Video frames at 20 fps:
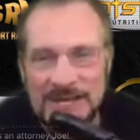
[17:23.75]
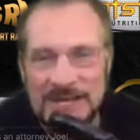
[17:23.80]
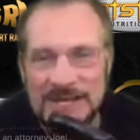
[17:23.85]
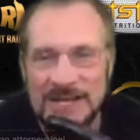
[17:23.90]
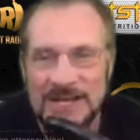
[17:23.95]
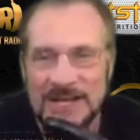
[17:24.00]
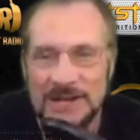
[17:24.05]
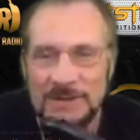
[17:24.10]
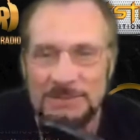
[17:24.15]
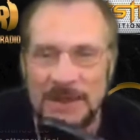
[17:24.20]

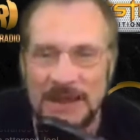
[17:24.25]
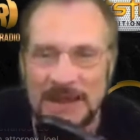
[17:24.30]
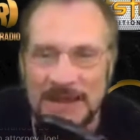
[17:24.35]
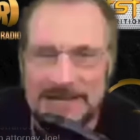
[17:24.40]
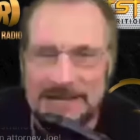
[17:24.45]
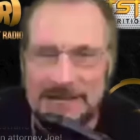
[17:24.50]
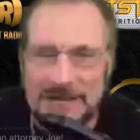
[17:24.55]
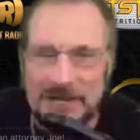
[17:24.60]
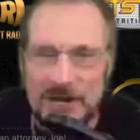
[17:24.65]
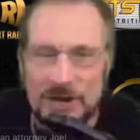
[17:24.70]

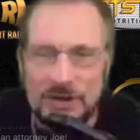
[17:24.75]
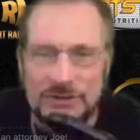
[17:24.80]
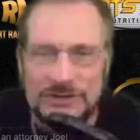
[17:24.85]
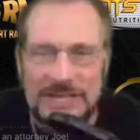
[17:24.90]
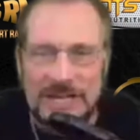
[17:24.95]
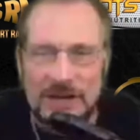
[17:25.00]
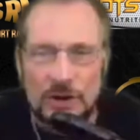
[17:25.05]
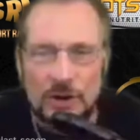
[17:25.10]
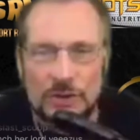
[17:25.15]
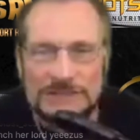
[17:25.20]
Pedro
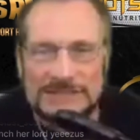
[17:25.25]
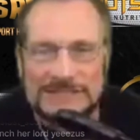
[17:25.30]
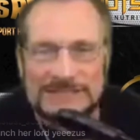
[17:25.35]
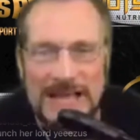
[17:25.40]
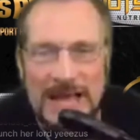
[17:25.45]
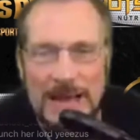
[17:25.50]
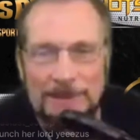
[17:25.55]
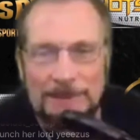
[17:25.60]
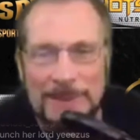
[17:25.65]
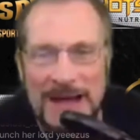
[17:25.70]
del
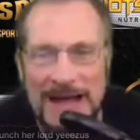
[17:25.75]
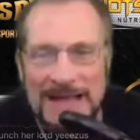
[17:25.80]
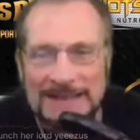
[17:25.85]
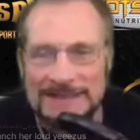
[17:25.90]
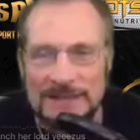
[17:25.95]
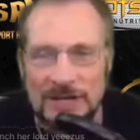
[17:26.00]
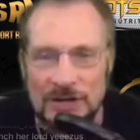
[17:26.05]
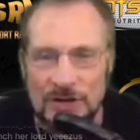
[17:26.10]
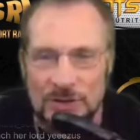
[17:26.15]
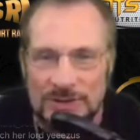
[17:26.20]

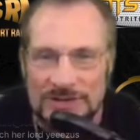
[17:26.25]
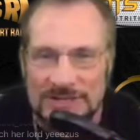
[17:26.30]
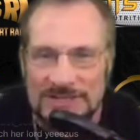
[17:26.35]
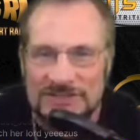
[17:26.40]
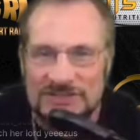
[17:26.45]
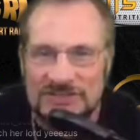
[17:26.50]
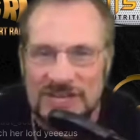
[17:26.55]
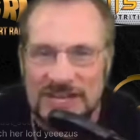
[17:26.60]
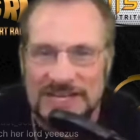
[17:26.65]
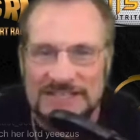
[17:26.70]
Zapato is
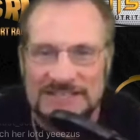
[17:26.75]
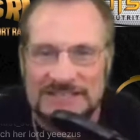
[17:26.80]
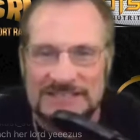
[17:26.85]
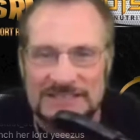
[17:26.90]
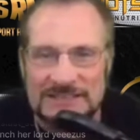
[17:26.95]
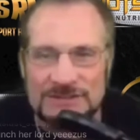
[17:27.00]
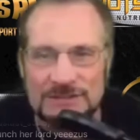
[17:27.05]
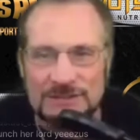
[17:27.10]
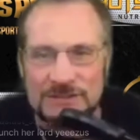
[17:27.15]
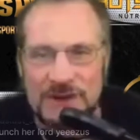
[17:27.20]
Jason's
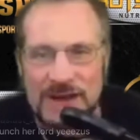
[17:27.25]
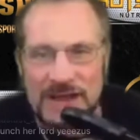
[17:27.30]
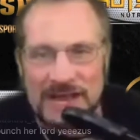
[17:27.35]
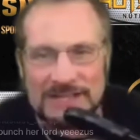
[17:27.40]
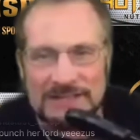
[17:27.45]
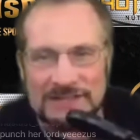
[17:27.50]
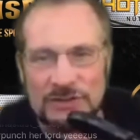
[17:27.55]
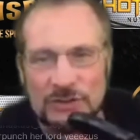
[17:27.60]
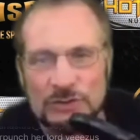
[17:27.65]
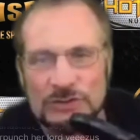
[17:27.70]
friend.
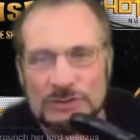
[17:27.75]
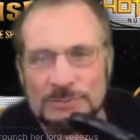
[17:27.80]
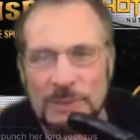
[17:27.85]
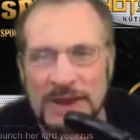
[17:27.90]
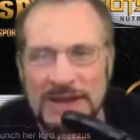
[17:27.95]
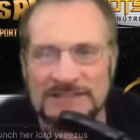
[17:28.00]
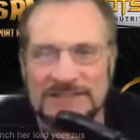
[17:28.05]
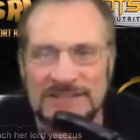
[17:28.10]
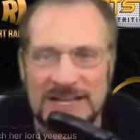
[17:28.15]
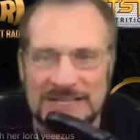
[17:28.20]
Who's Pedro
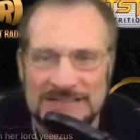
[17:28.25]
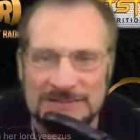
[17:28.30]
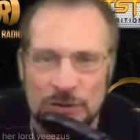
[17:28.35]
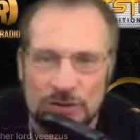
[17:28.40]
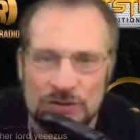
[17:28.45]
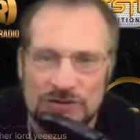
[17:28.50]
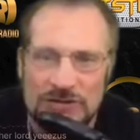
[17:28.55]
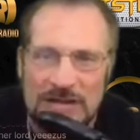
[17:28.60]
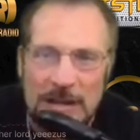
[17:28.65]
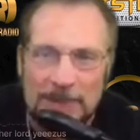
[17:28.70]
del
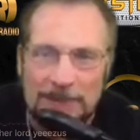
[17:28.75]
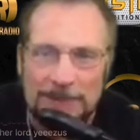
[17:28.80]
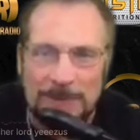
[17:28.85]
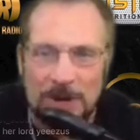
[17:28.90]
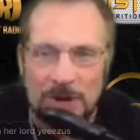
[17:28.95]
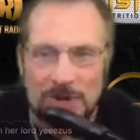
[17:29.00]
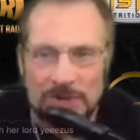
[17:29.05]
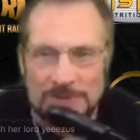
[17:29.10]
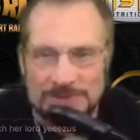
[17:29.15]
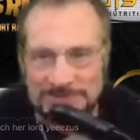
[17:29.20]
Zapo?
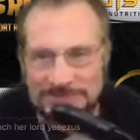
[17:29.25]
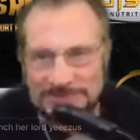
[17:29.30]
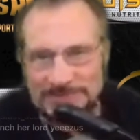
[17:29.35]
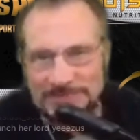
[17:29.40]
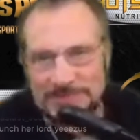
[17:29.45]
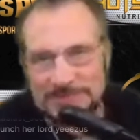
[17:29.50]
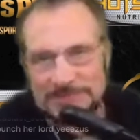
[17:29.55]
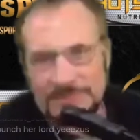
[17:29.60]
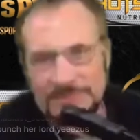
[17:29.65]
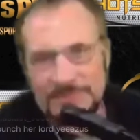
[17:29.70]

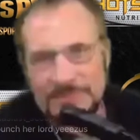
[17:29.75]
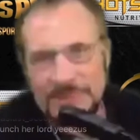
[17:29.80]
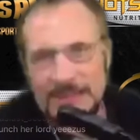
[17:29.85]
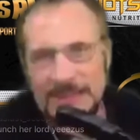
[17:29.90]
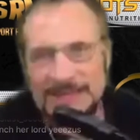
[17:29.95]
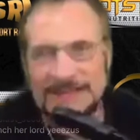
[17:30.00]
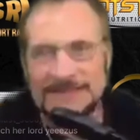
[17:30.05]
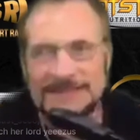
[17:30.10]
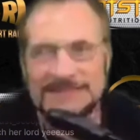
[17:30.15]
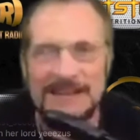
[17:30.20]
He
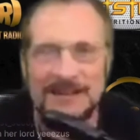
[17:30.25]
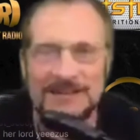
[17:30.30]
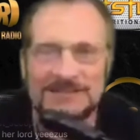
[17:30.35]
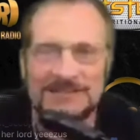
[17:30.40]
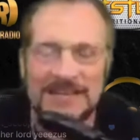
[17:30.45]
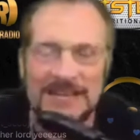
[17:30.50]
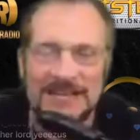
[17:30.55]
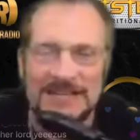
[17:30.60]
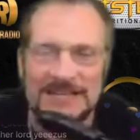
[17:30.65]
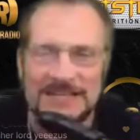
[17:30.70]
sounds
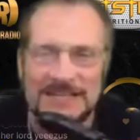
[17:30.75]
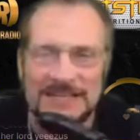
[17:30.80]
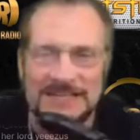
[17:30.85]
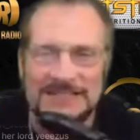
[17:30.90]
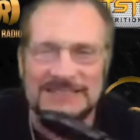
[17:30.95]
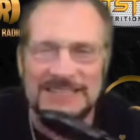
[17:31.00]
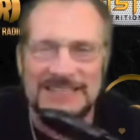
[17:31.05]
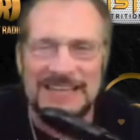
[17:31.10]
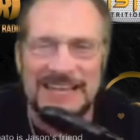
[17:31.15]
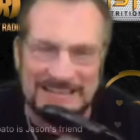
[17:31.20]
like, is he
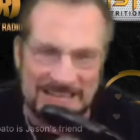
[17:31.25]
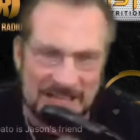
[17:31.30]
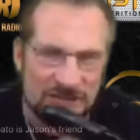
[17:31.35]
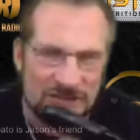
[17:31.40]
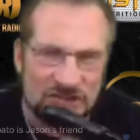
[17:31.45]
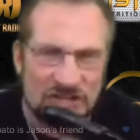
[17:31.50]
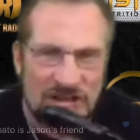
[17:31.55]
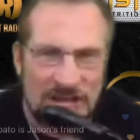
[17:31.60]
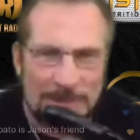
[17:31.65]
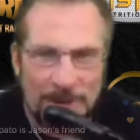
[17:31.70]
like an El
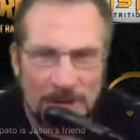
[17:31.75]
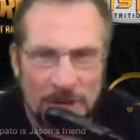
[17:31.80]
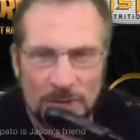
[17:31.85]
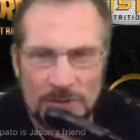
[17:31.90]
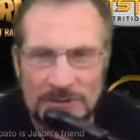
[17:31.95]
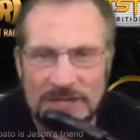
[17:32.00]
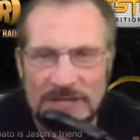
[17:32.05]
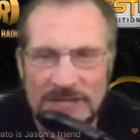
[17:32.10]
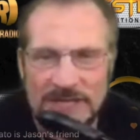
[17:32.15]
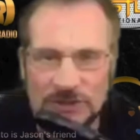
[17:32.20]
Chapo?
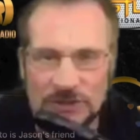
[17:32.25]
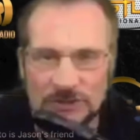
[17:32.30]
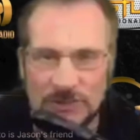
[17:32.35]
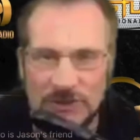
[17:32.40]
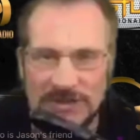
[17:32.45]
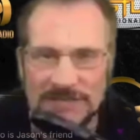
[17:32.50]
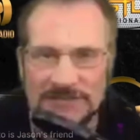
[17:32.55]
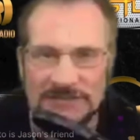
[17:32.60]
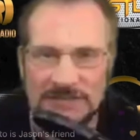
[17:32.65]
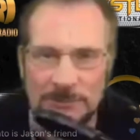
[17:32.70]
Spreading
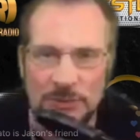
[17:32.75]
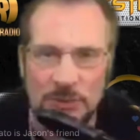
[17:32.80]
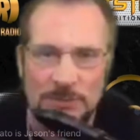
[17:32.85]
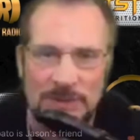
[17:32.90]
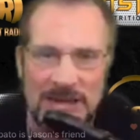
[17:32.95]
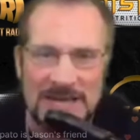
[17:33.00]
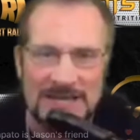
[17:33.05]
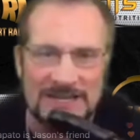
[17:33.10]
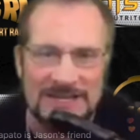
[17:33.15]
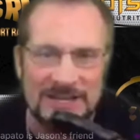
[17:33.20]
some
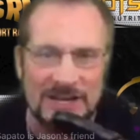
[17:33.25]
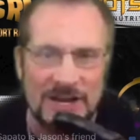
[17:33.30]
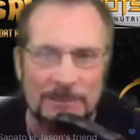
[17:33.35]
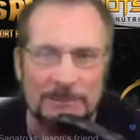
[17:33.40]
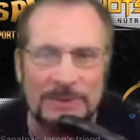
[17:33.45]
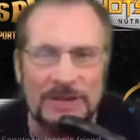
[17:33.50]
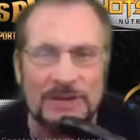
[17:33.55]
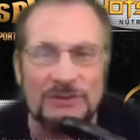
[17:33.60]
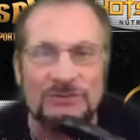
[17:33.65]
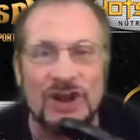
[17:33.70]
humanity on Big
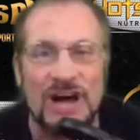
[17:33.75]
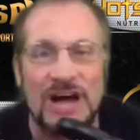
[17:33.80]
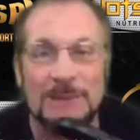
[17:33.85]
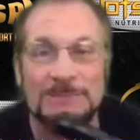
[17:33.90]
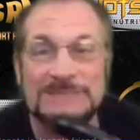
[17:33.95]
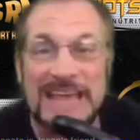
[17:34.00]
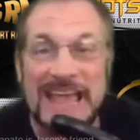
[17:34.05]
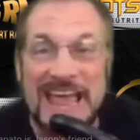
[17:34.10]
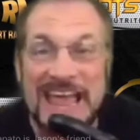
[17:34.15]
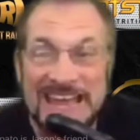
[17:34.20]
Rob's
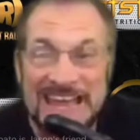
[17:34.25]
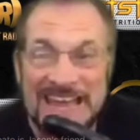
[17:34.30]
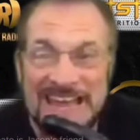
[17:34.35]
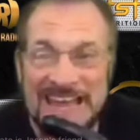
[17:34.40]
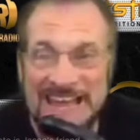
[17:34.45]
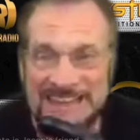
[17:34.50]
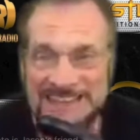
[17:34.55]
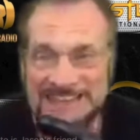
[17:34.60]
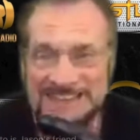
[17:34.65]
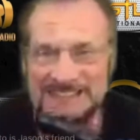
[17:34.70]

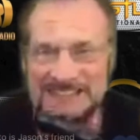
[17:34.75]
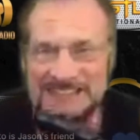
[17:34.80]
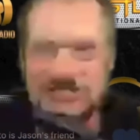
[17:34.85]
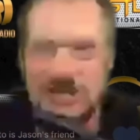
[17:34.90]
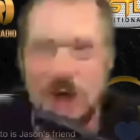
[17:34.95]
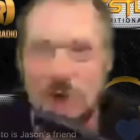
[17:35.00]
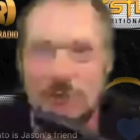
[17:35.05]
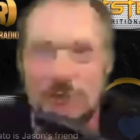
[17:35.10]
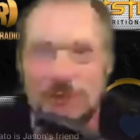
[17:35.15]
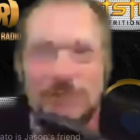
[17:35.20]
ass. No,
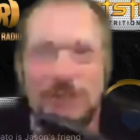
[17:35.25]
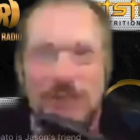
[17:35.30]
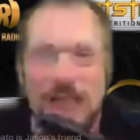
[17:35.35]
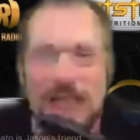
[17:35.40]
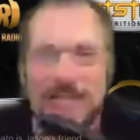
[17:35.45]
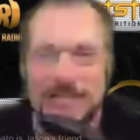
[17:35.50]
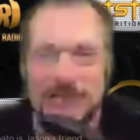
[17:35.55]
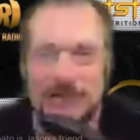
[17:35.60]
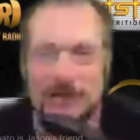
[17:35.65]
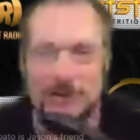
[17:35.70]
thank
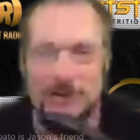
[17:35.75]
you.